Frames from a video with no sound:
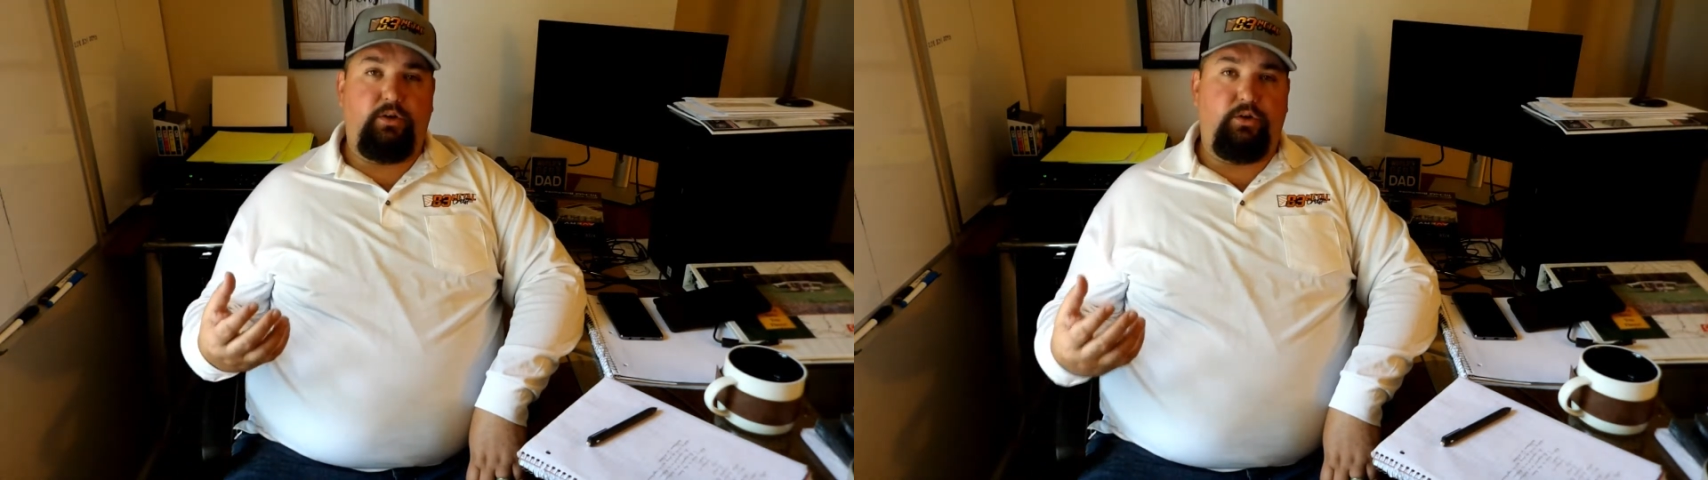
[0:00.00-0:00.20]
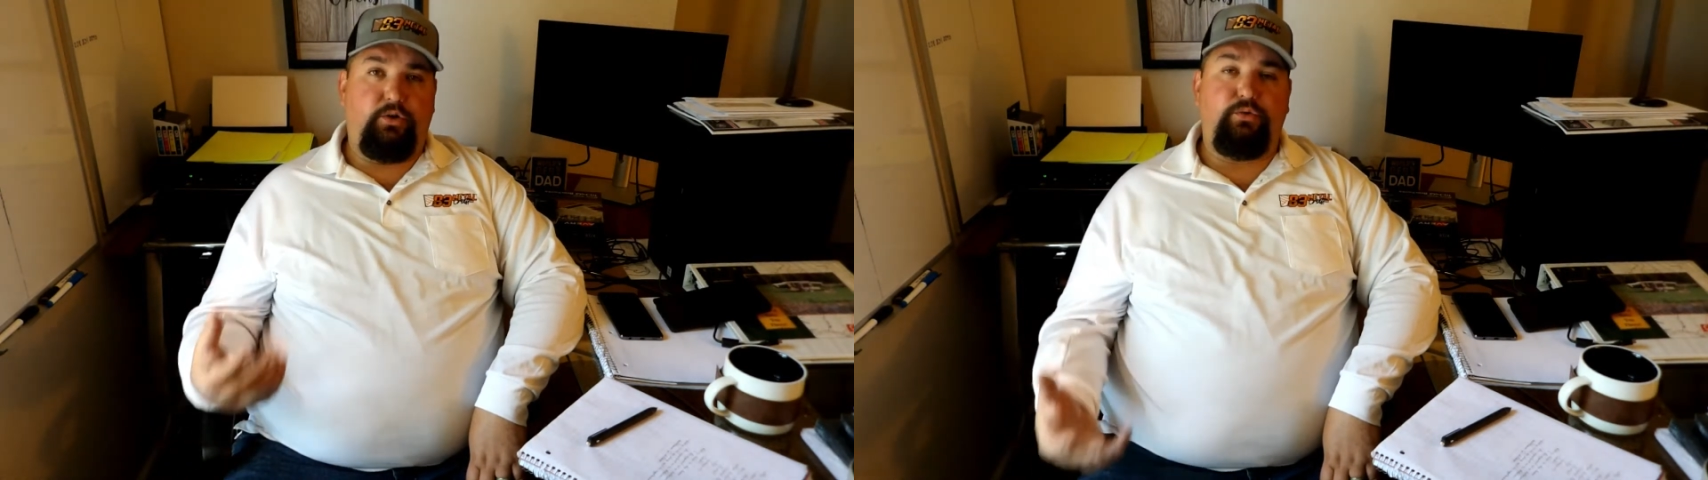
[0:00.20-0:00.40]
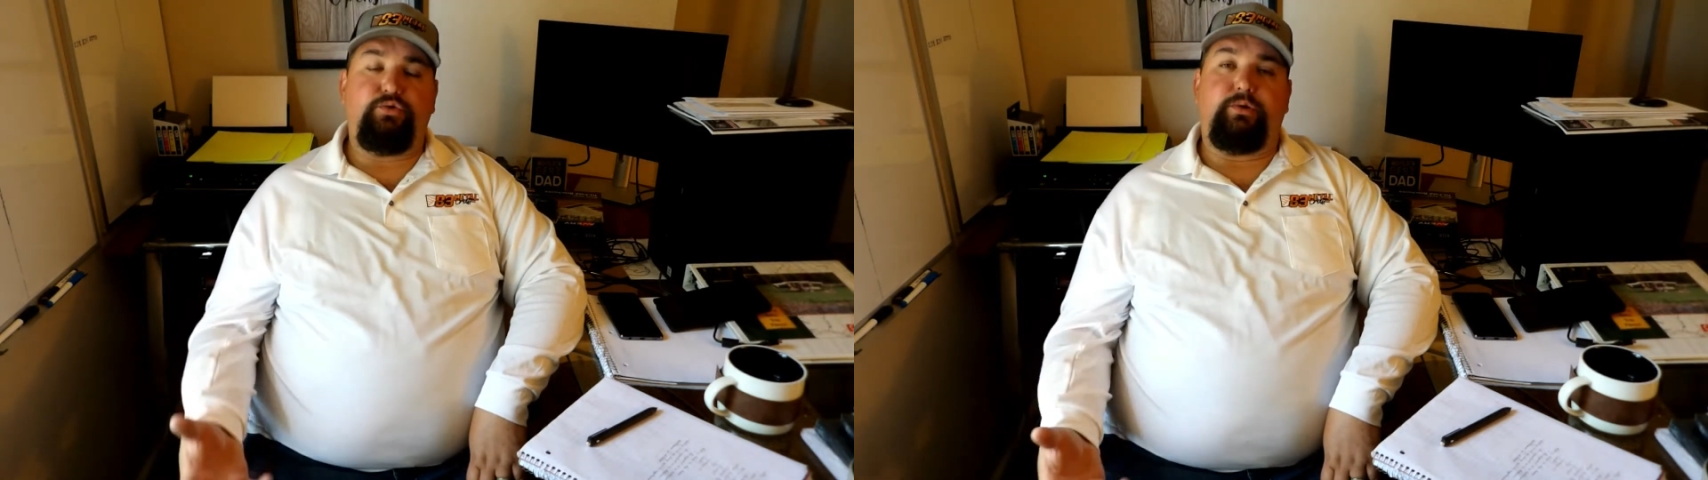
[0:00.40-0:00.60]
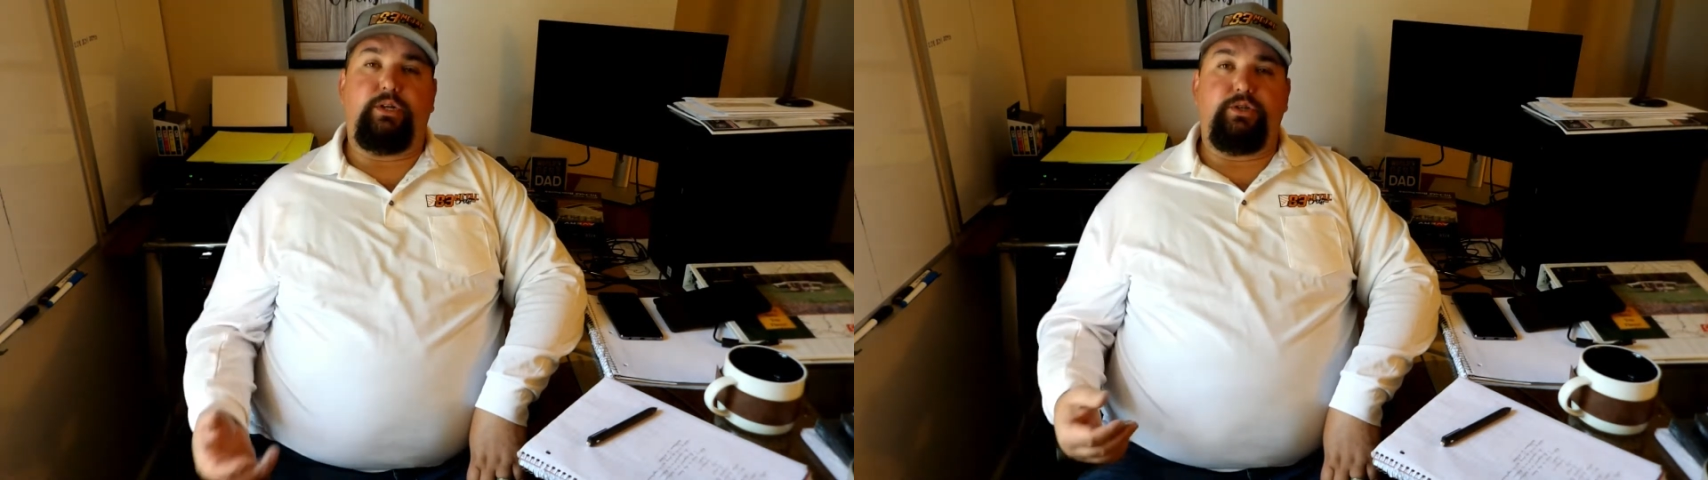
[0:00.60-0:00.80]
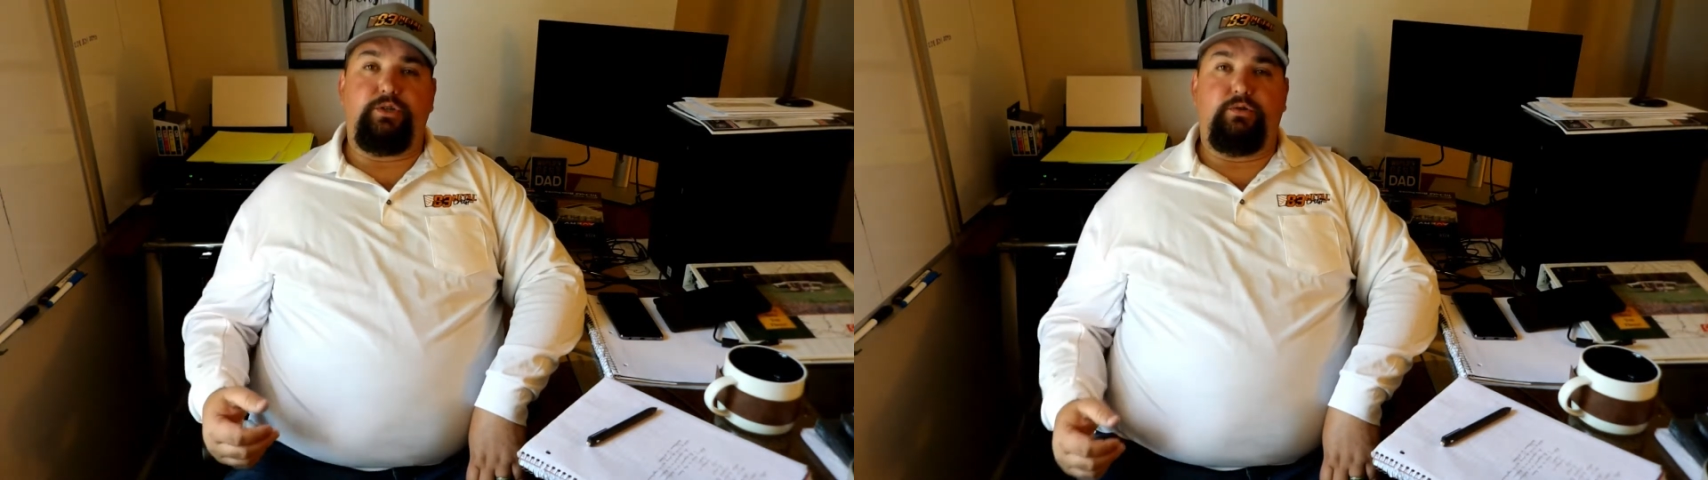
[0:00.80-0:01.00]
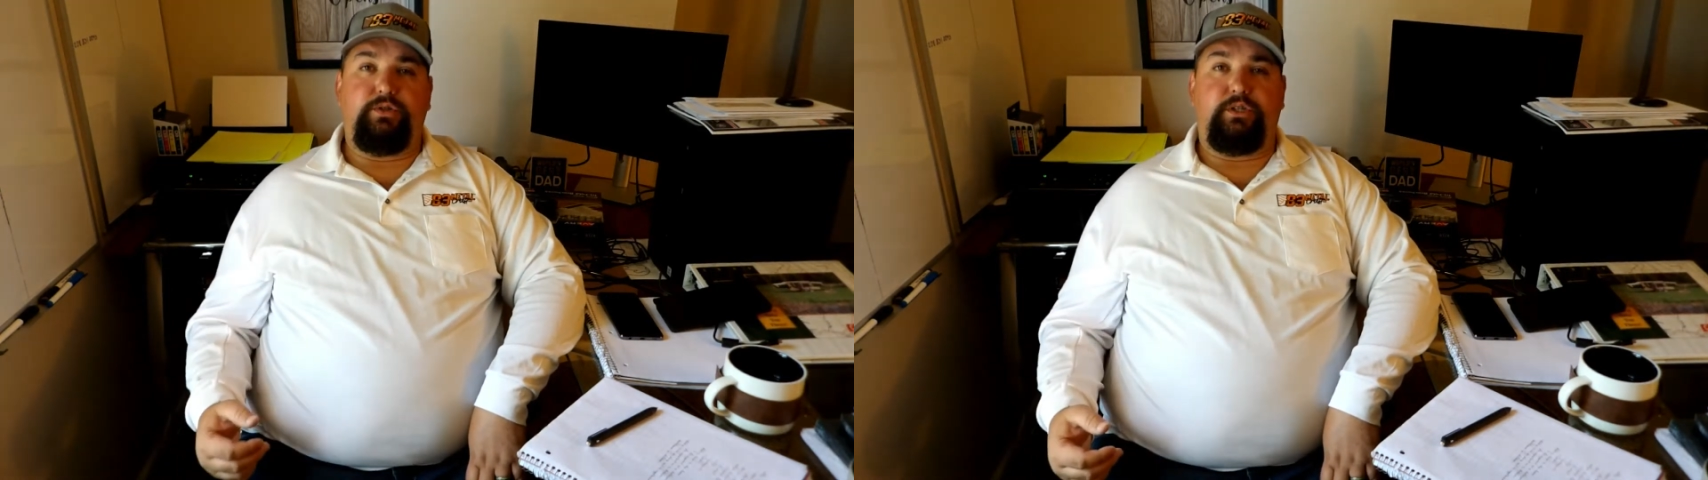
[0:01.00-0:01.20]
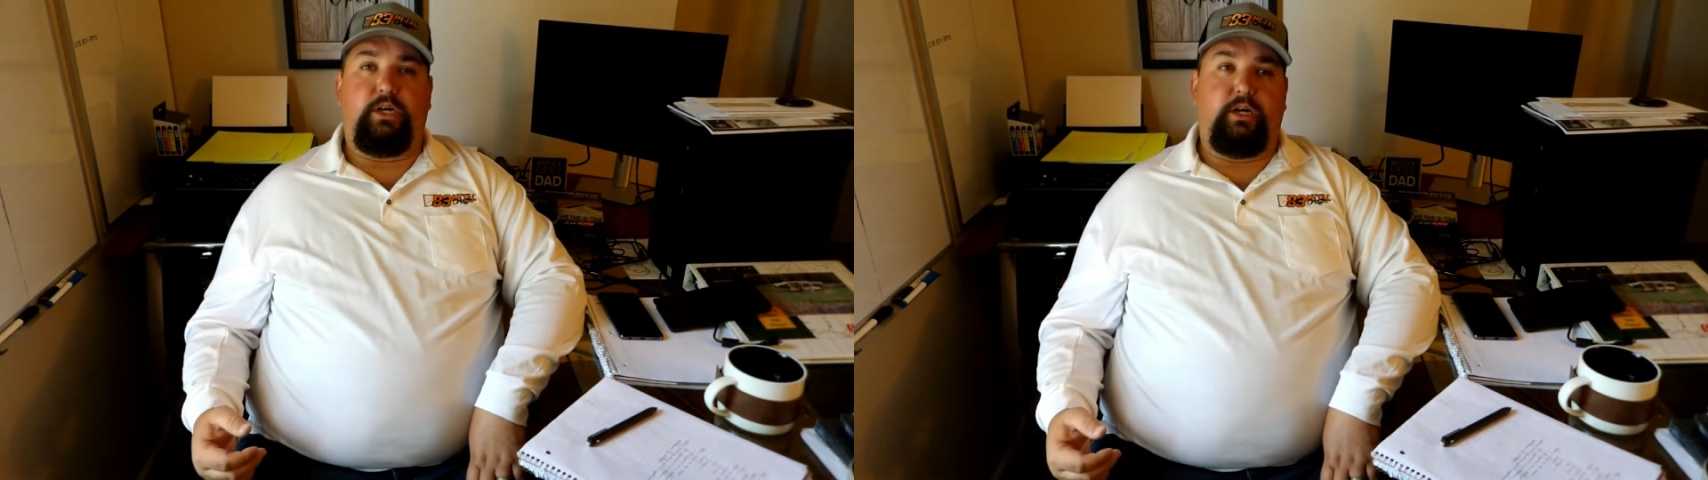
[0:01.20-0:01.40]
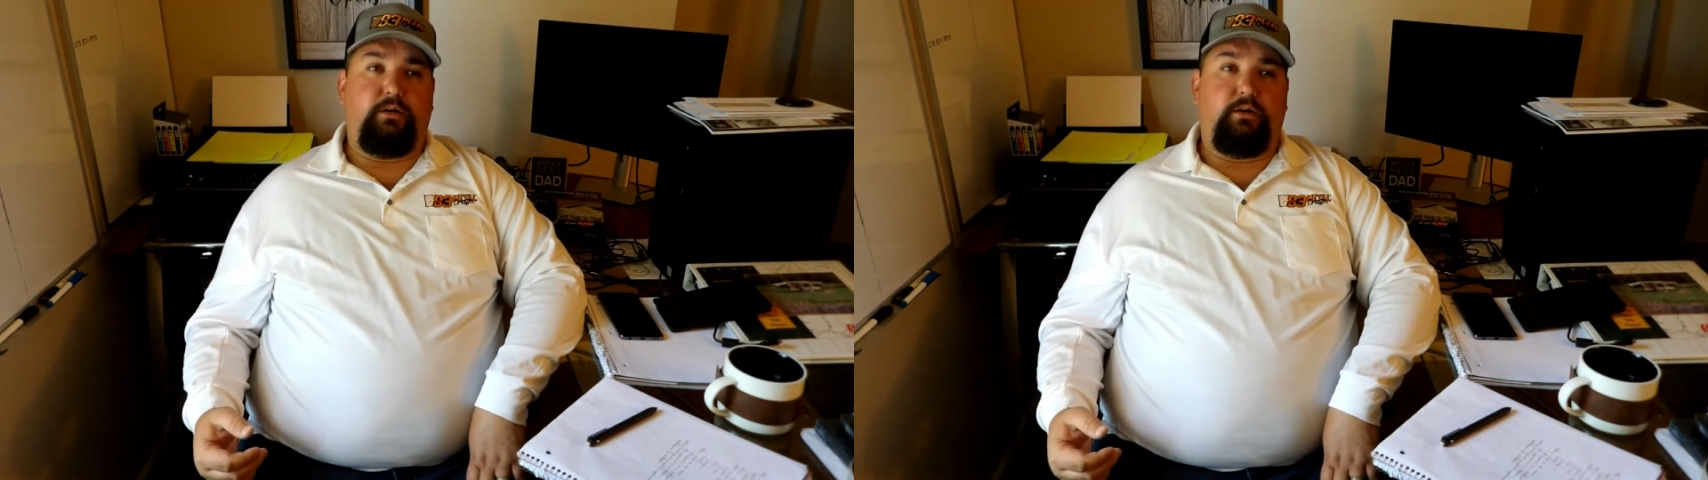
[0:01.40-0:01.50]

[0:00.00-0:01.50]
new traditional style